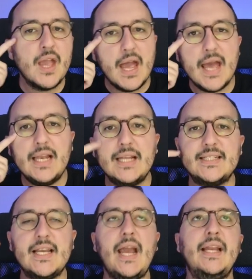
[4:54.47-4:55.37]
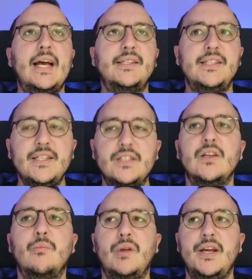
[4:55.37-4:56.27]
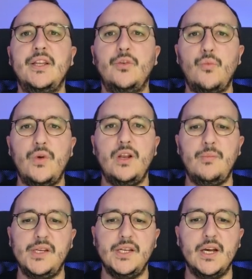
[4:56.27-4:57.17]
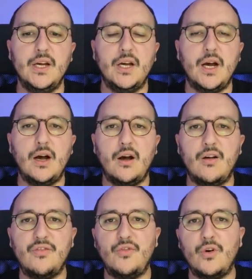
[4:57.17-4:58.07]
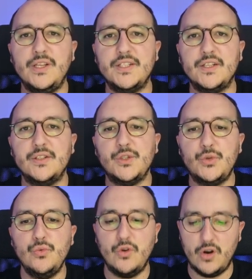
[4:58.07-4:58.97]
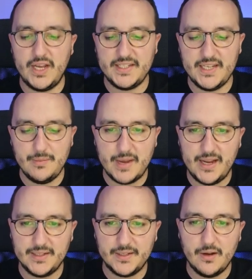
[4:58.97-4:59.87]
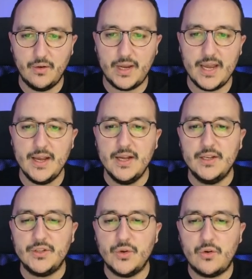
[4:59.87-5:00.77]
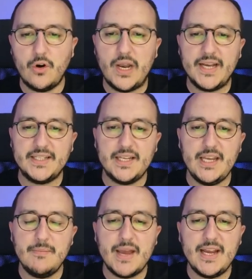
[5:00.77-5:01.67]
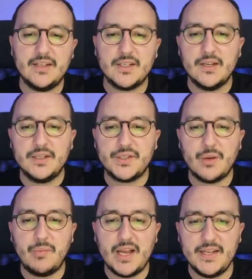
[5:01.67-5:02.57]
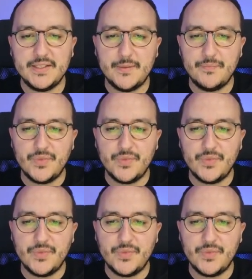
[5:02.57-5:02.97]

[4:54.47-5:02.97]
And let's say that this template will be uh, for instance, to collect emails. Okay, so collect emails template.